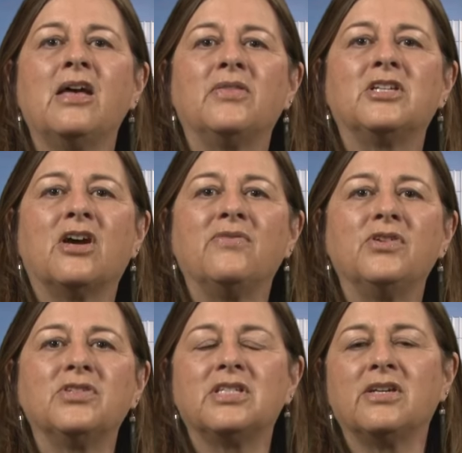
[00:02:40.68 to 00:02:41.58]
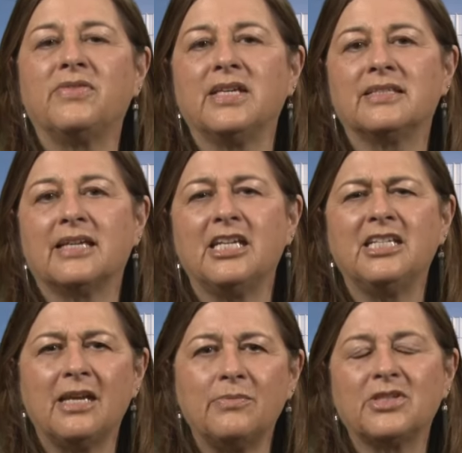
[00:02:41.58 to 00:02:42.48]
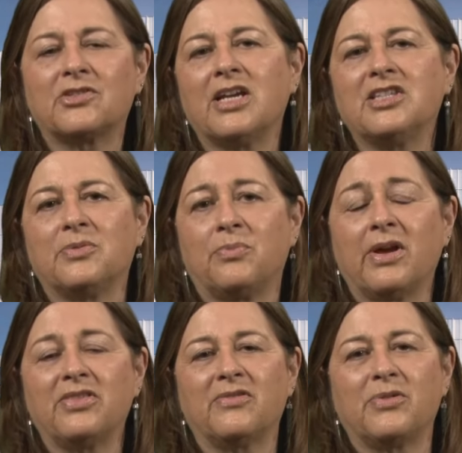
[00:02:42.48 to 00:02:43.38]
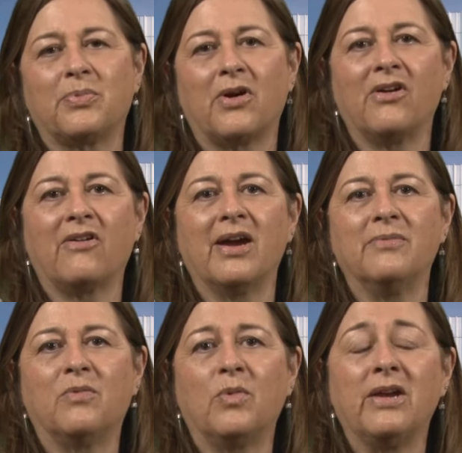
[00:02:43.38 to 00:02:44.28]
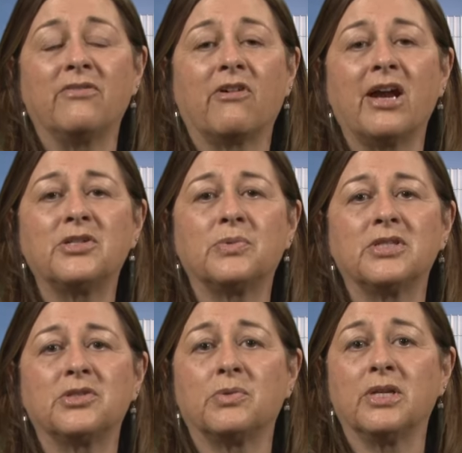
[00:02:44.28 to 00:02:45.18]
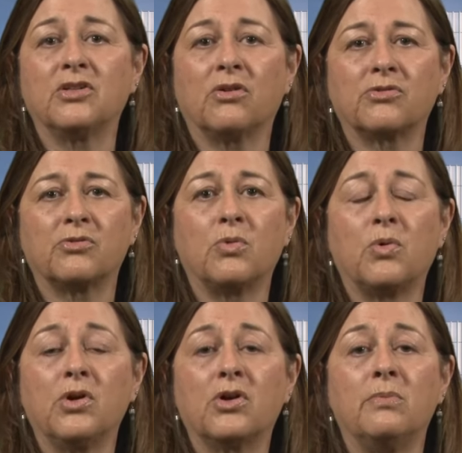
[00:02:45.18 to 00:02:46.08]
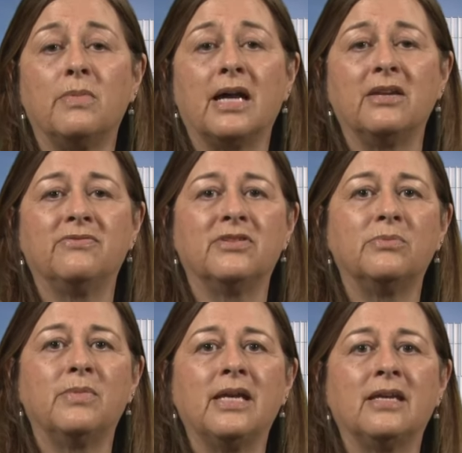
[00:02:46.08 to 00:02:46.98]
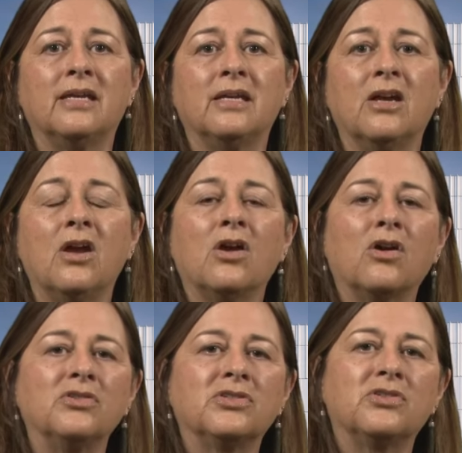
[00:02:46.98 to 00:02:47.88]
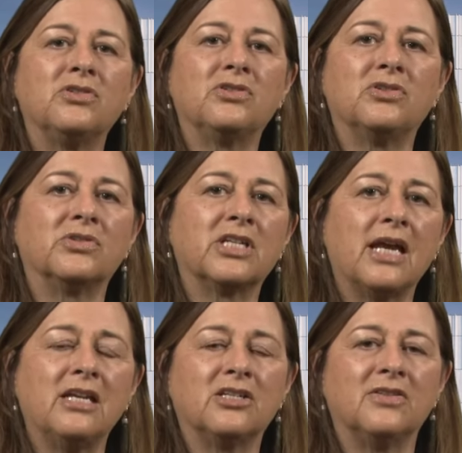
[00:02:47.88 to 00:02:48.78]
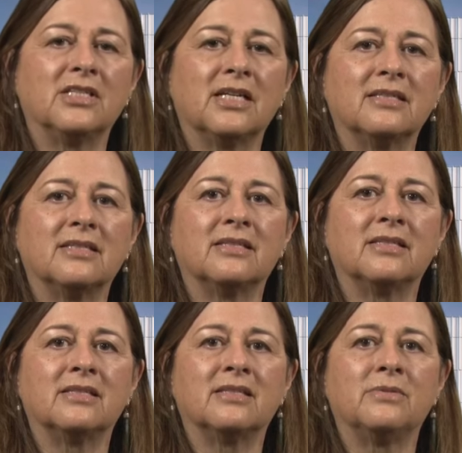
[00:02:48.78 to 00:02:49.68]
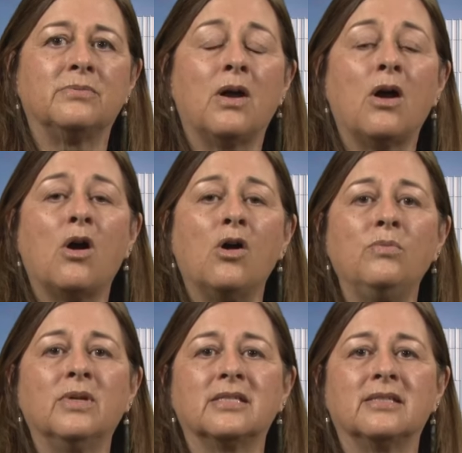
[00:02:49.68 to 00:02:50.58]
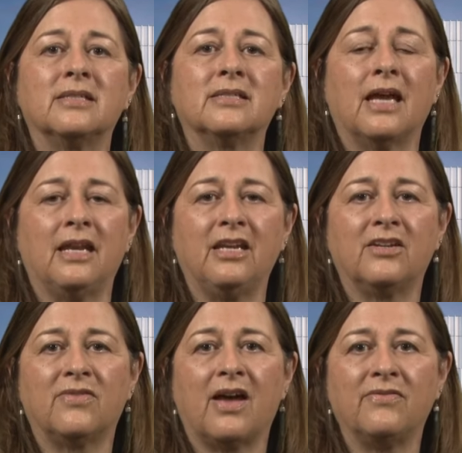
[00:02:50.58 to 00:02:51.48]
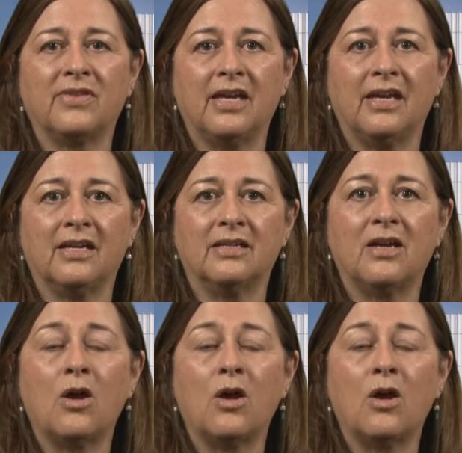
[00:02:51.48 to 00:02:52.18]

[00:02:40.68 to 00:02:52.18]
The diversity of their study demonstrates the breadth of the program. We have graduates doing doctoral work on Māori filmmaking, constitutional change in the justice system, homelessness, and end of life care,